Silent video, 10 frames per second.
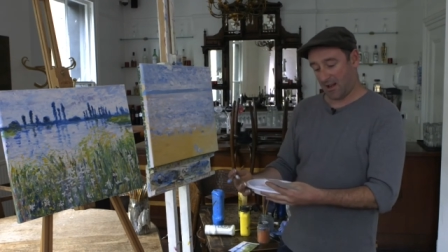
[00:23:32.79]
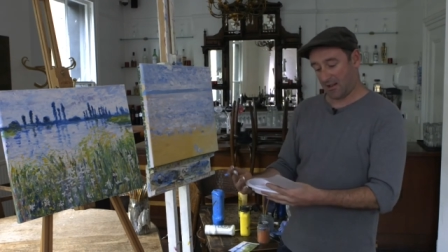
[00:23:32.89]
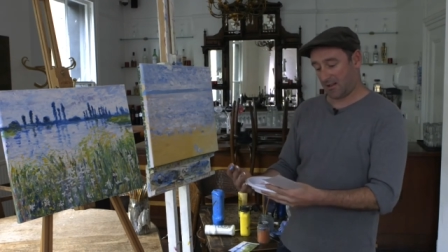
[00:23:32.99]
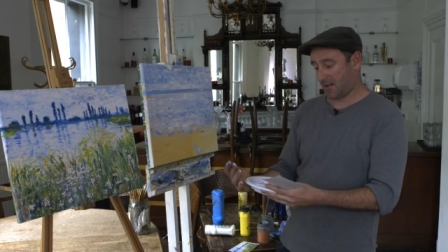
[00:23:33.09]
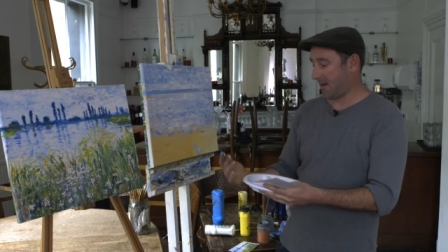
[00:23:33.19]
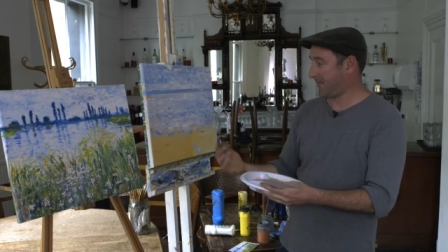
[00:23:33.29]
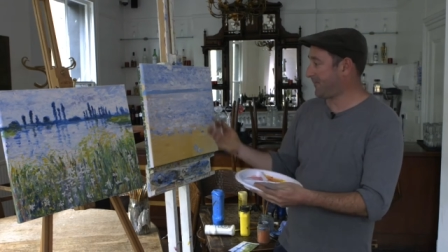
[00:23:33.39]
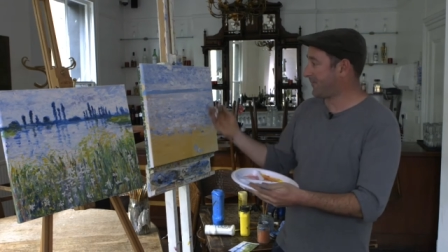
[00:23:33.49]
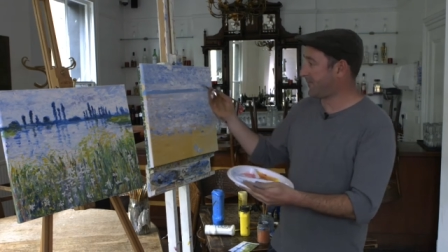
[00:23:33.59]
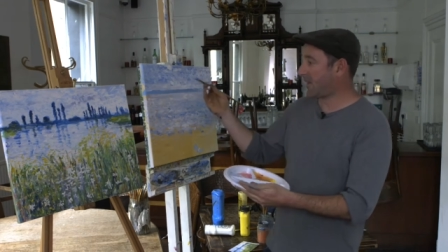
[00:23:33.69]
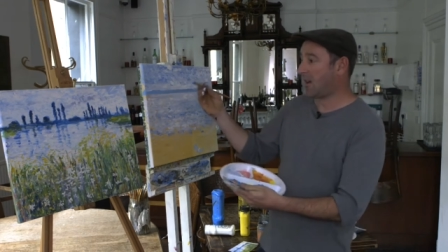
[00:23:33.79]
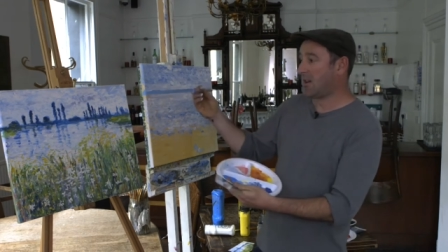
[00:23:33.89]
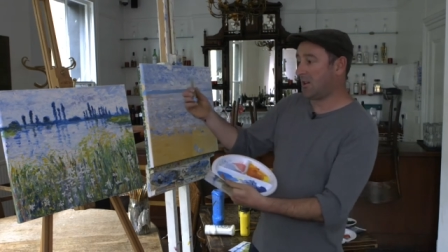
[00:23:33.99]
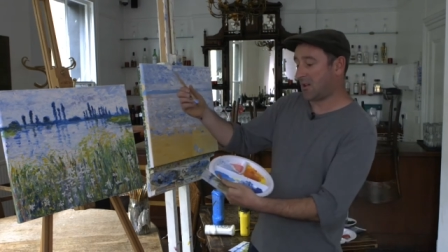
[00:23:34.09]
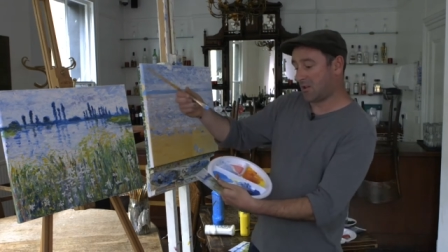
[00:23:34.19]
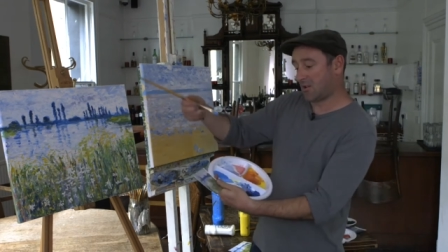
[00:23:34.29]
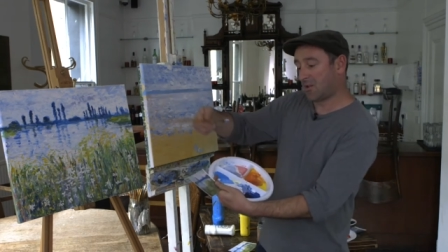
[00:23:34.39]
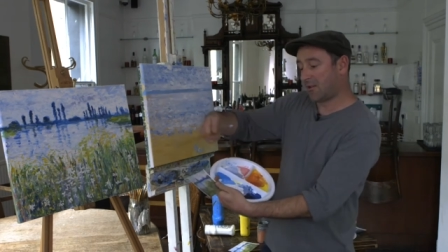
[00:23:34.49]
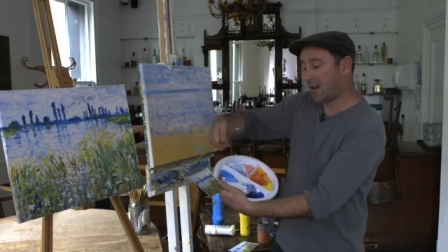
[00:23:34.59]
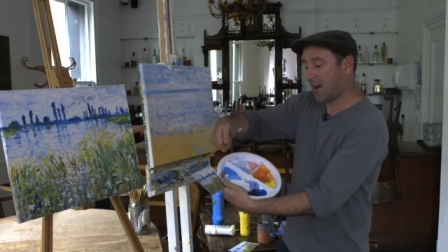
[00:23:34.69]
And um, you can just
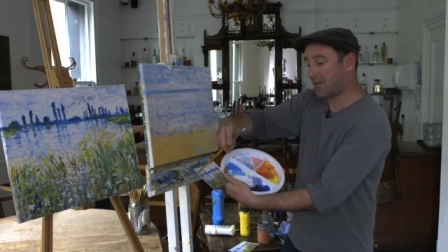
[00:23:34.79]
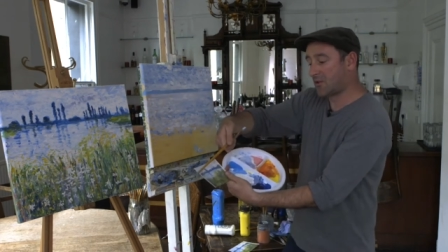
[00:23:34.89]
sort of count